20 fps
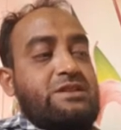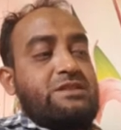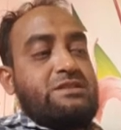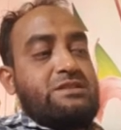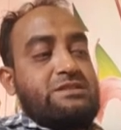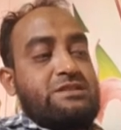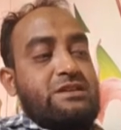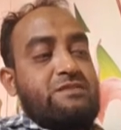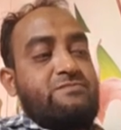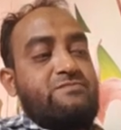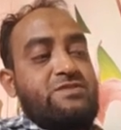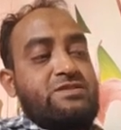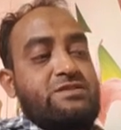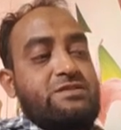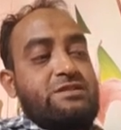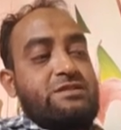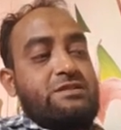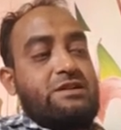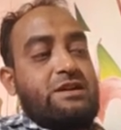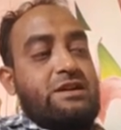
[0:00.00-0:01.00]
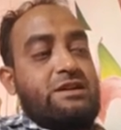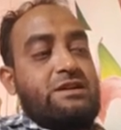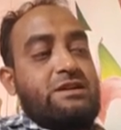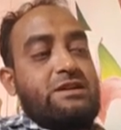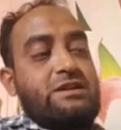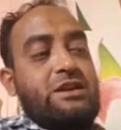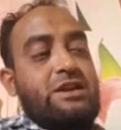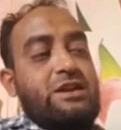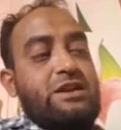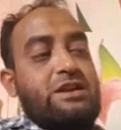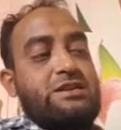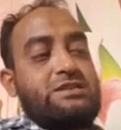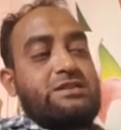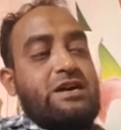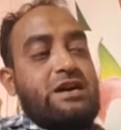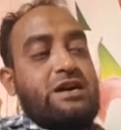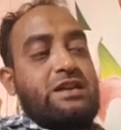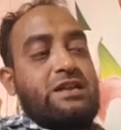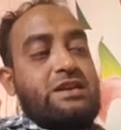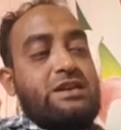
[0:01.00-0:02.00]
the same with AND gates,
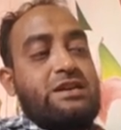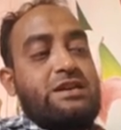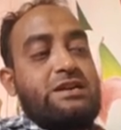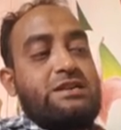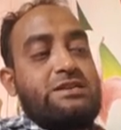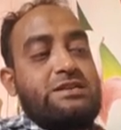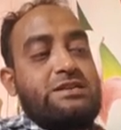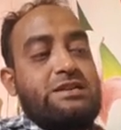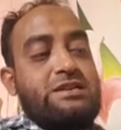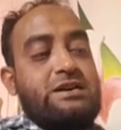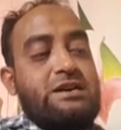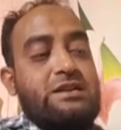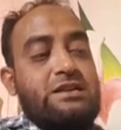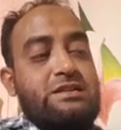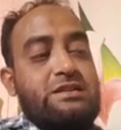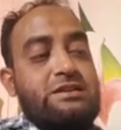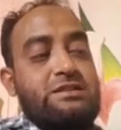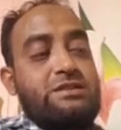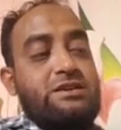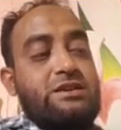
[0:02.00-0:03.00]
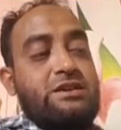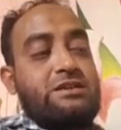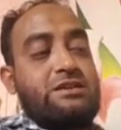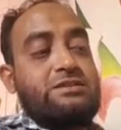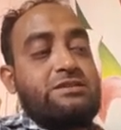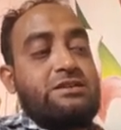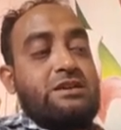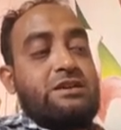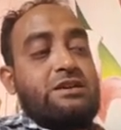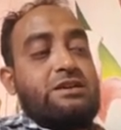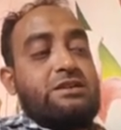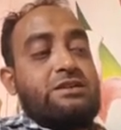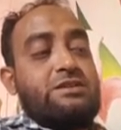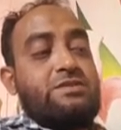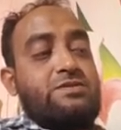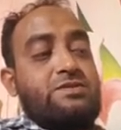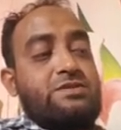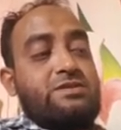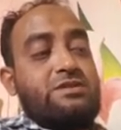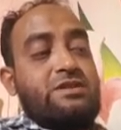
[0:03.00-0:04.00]
OR gates, and all other things, you
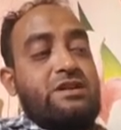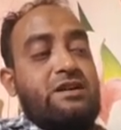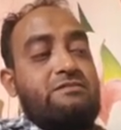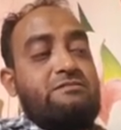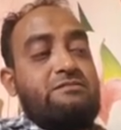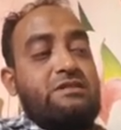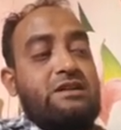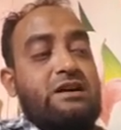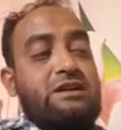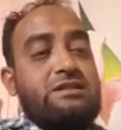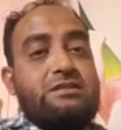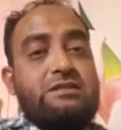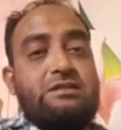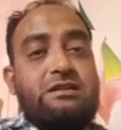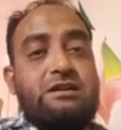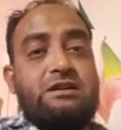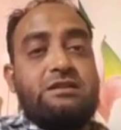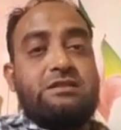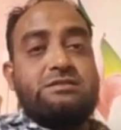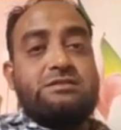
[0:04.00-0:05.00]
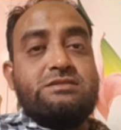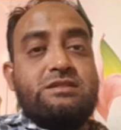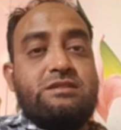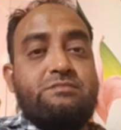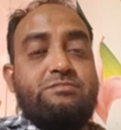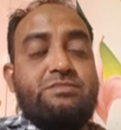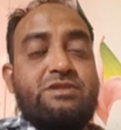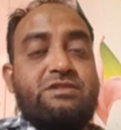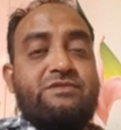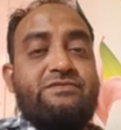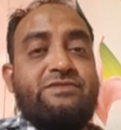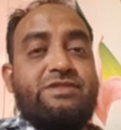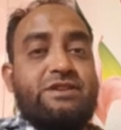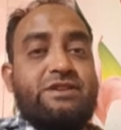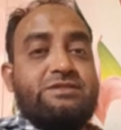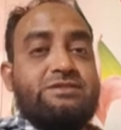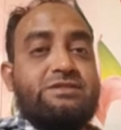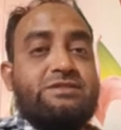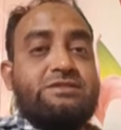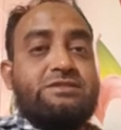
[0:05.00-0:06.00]
need to have large number of
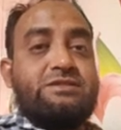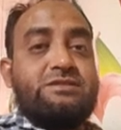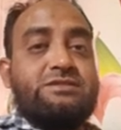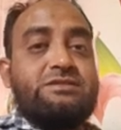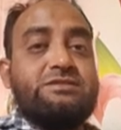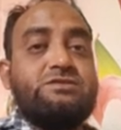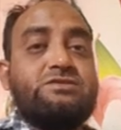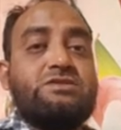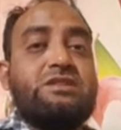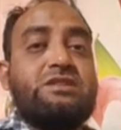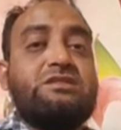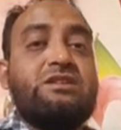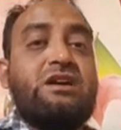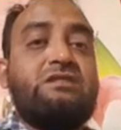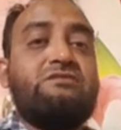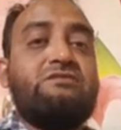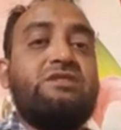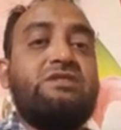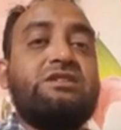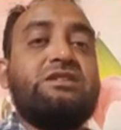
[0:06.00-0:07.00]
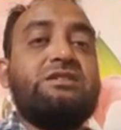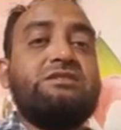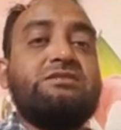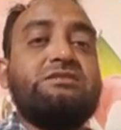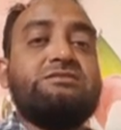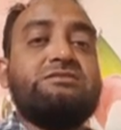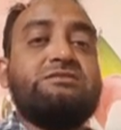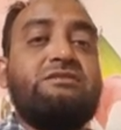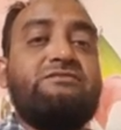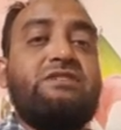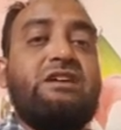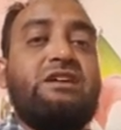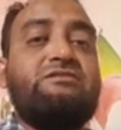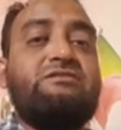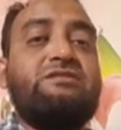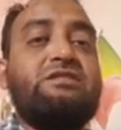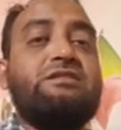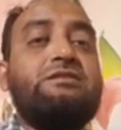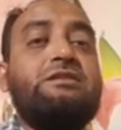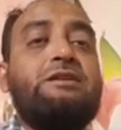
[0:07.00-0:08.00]
transistors. Those are the advantages of
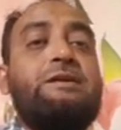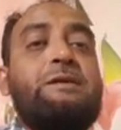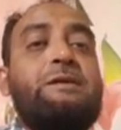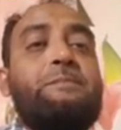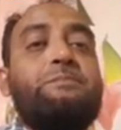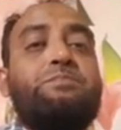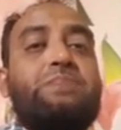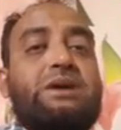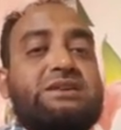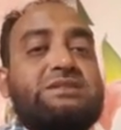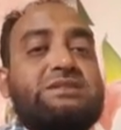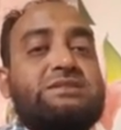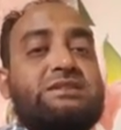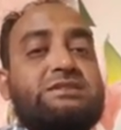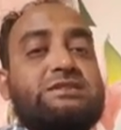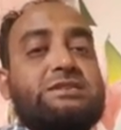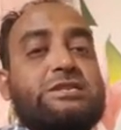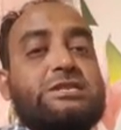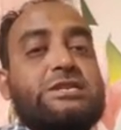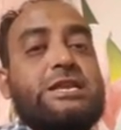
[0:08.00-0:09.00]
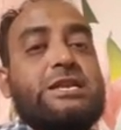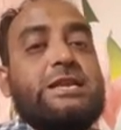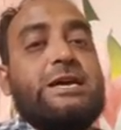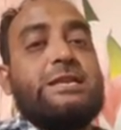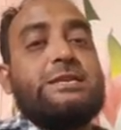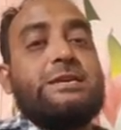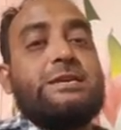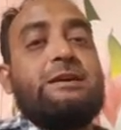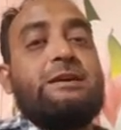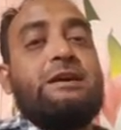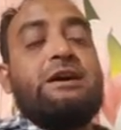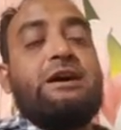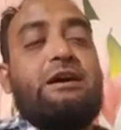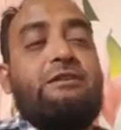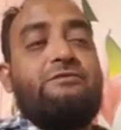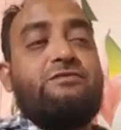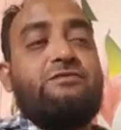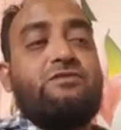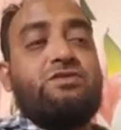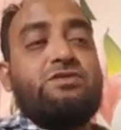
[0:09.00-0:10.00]
having pass transistor logic.
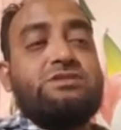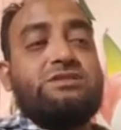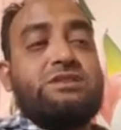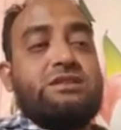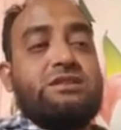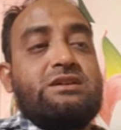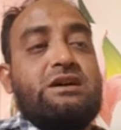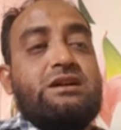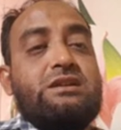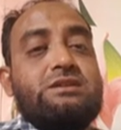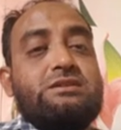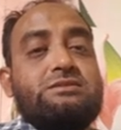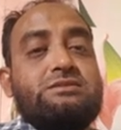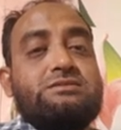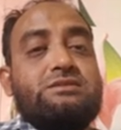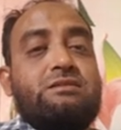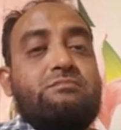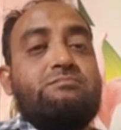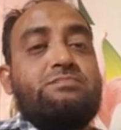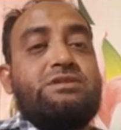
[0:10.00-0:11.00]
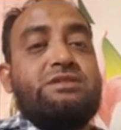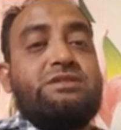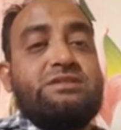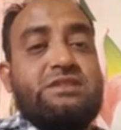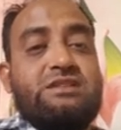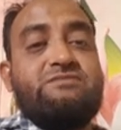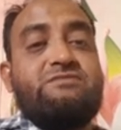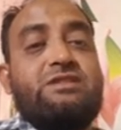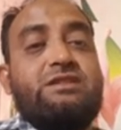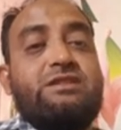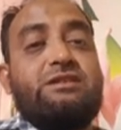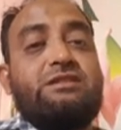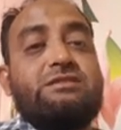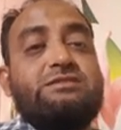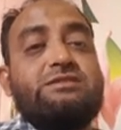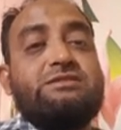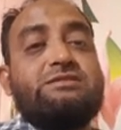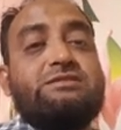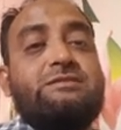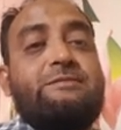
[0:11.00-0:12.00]
Of course, there are some
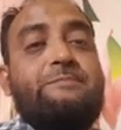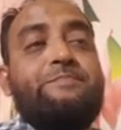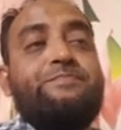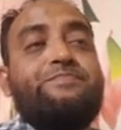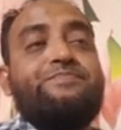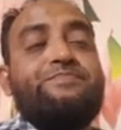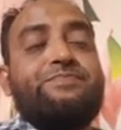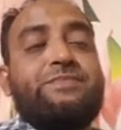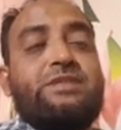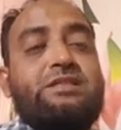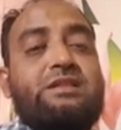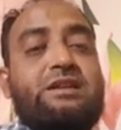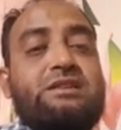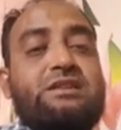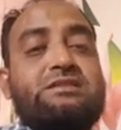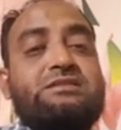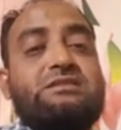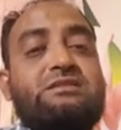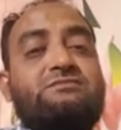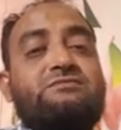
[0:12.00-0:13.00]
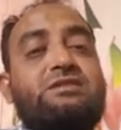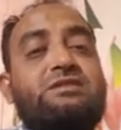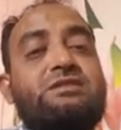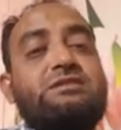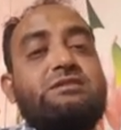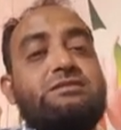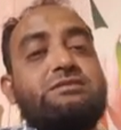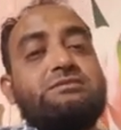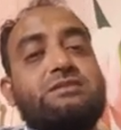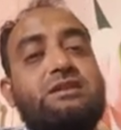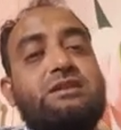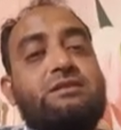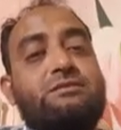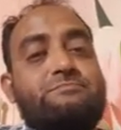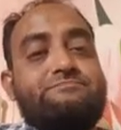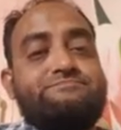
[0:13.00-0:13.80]
disadvantages. The disadvantages are